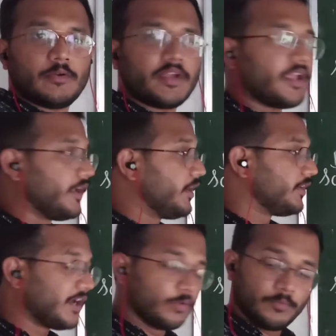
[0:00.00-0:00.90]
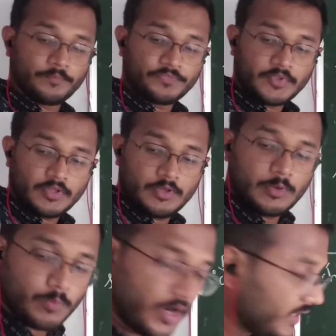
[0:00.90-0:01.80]
Okay, now
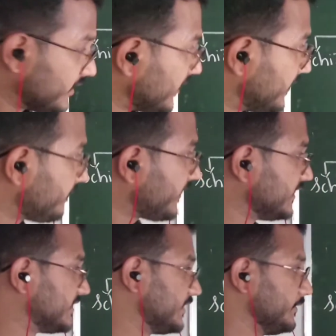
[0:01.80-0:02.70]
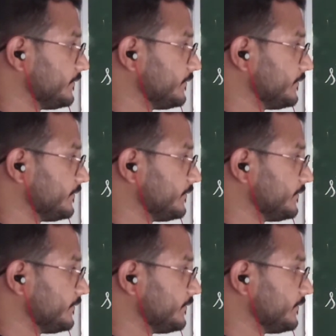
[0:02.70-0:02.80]
what is the difference